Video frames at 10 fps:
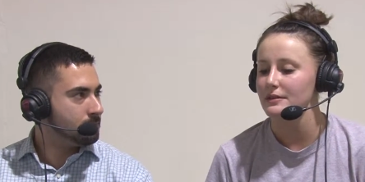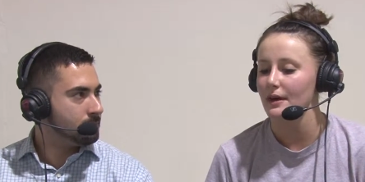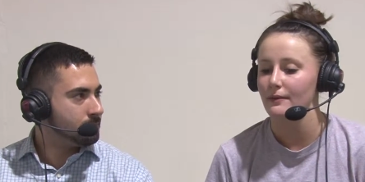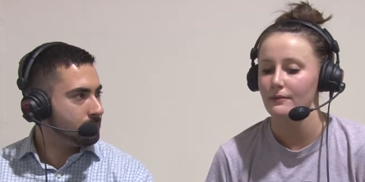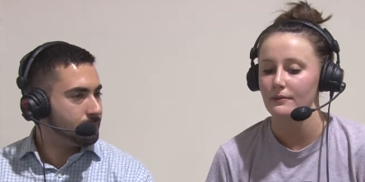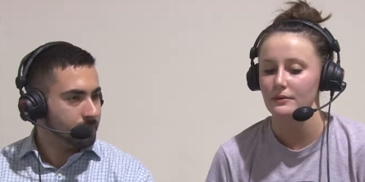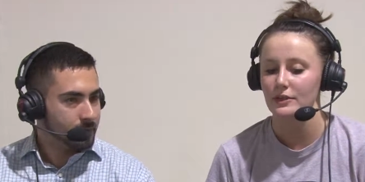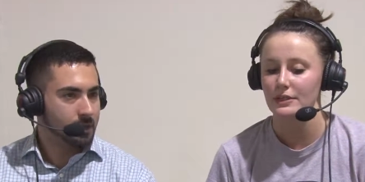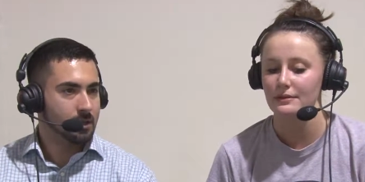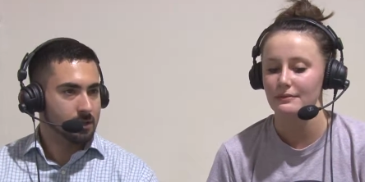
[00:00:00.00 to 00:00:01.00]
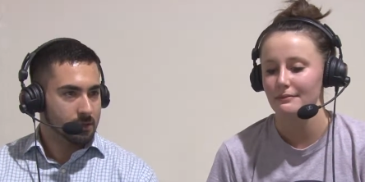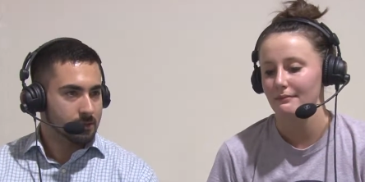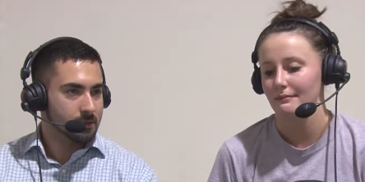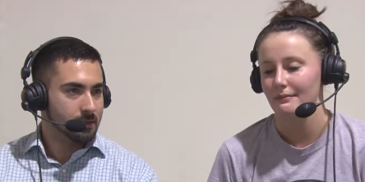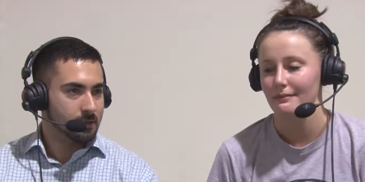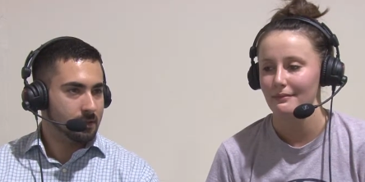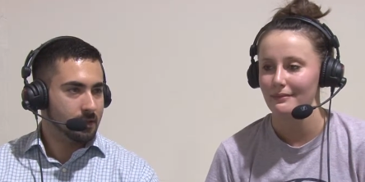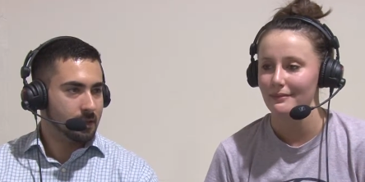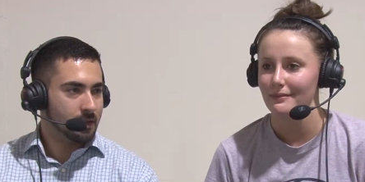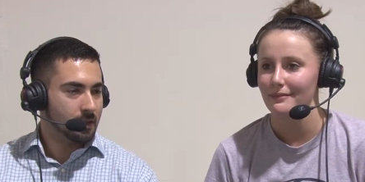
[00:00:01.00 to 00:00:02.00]
Speaker 1: So just
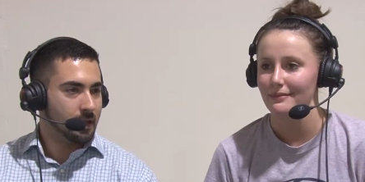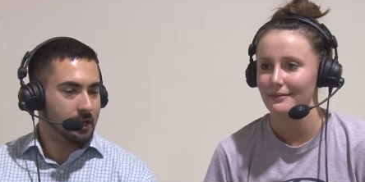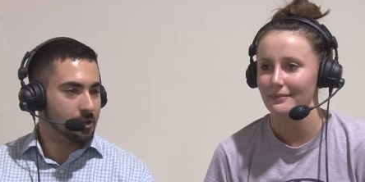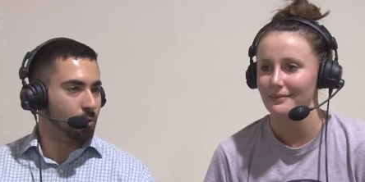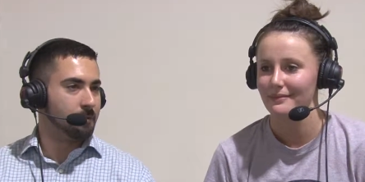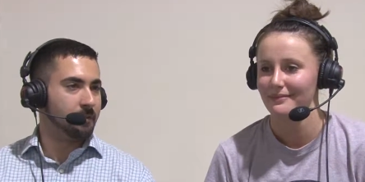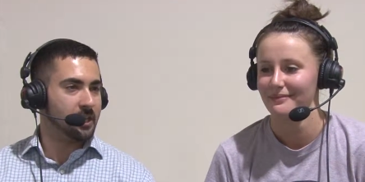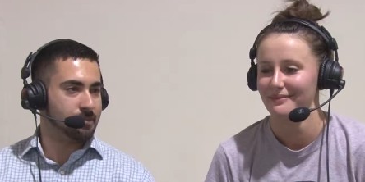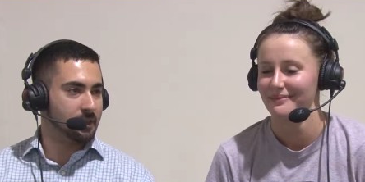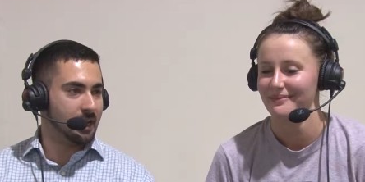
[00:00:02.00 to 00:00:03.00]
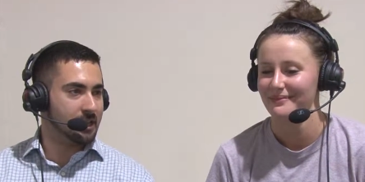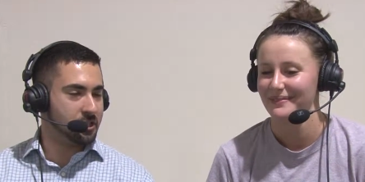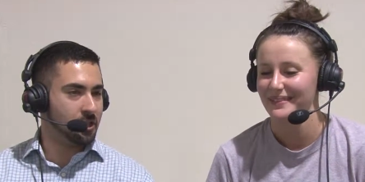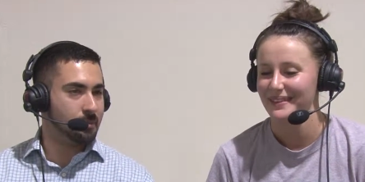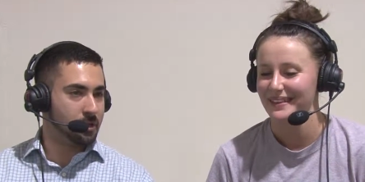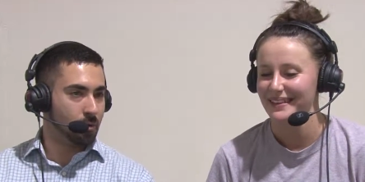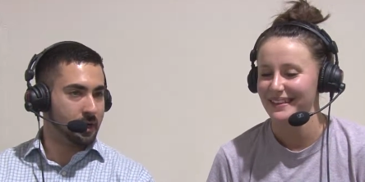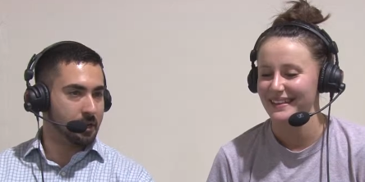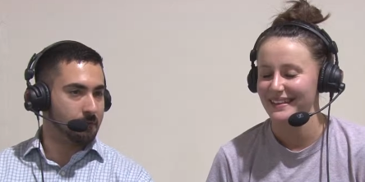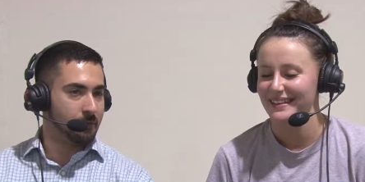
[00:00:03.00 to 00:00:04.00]
Speaker 2: and you were a freshman last year, but you were
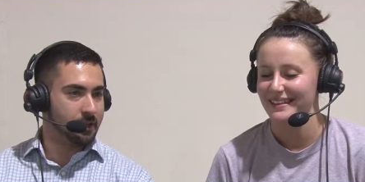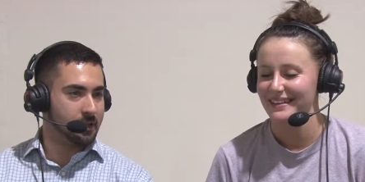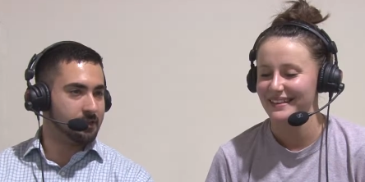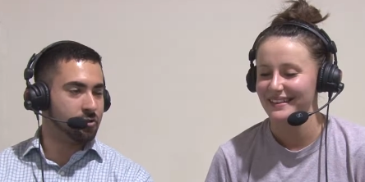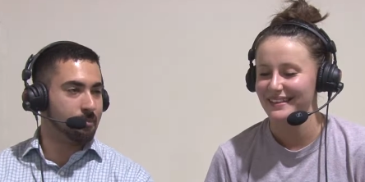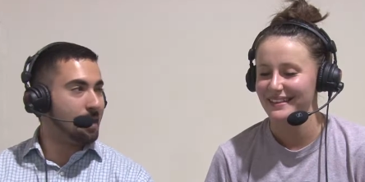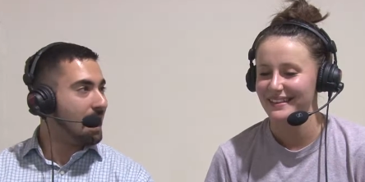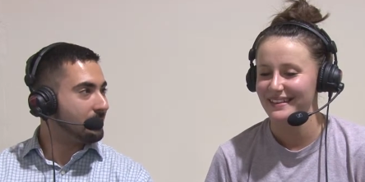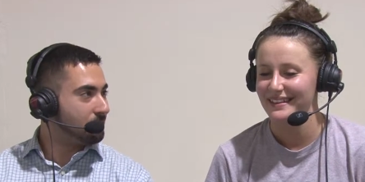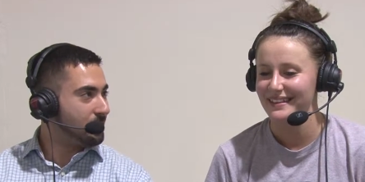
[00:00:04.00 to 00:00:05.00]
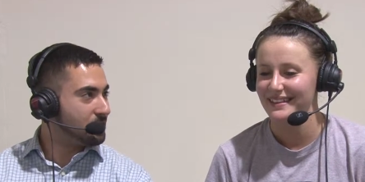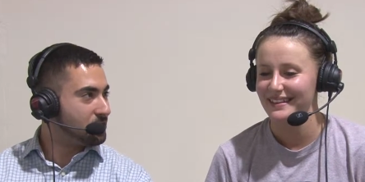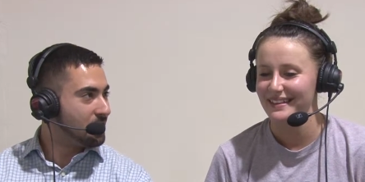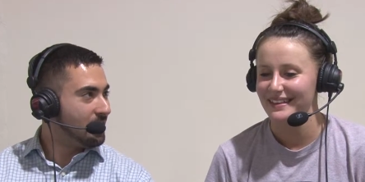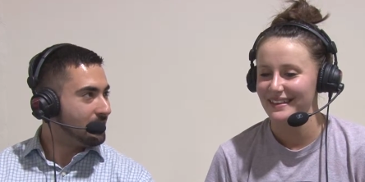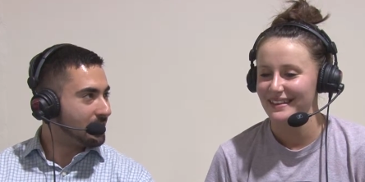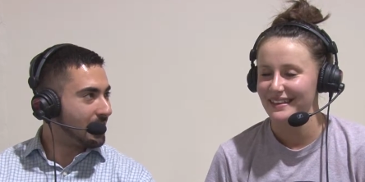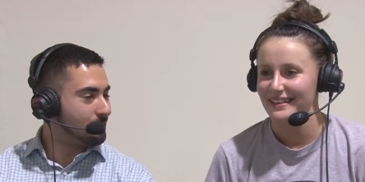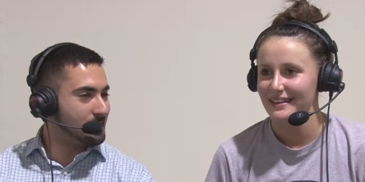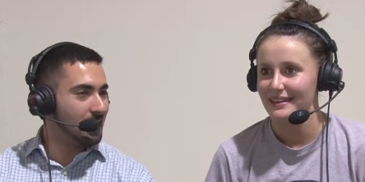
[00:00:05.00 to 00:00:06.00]
here for the dramatic finish that
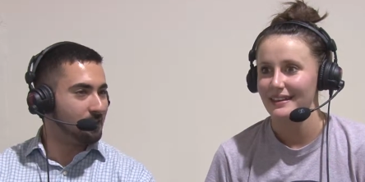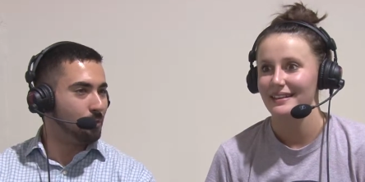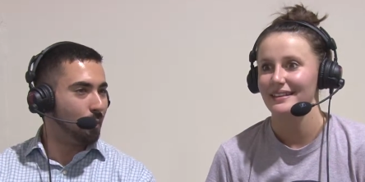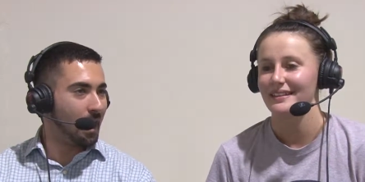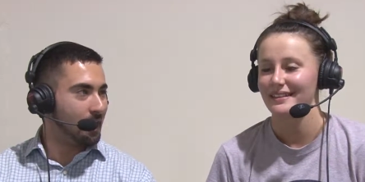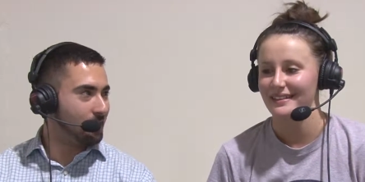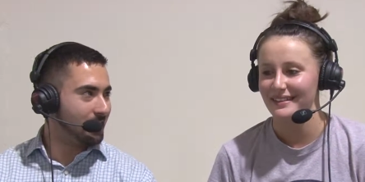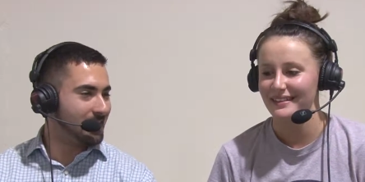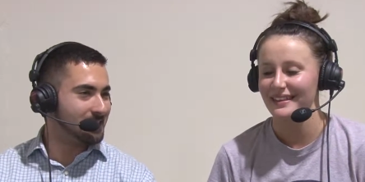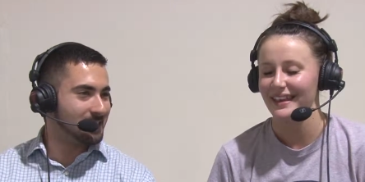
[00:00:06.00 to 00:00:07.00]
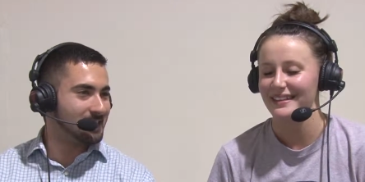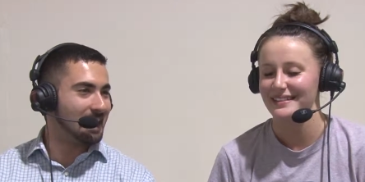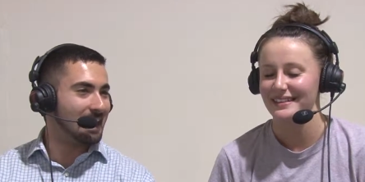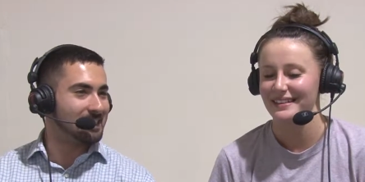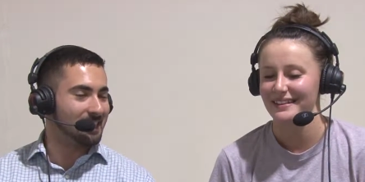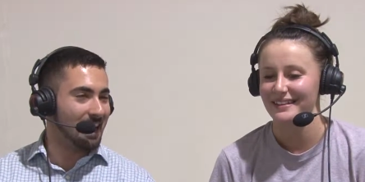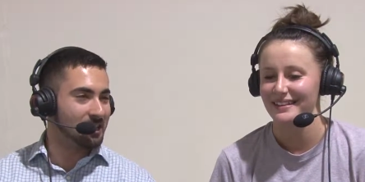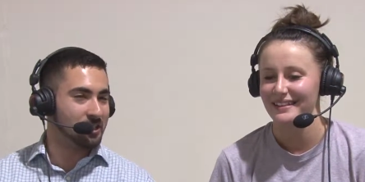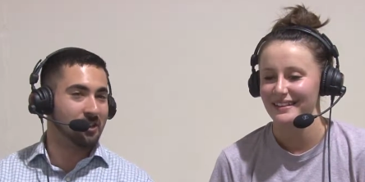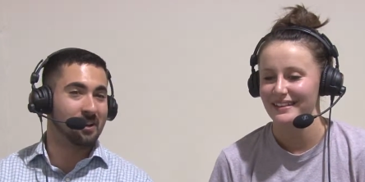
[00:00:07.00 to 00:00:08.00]
came down to the wire against yeah. these guys
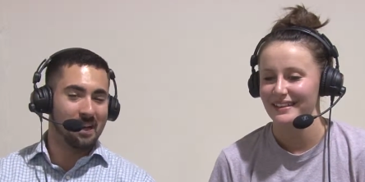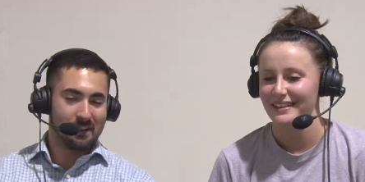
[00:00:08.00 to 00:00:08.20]
last year.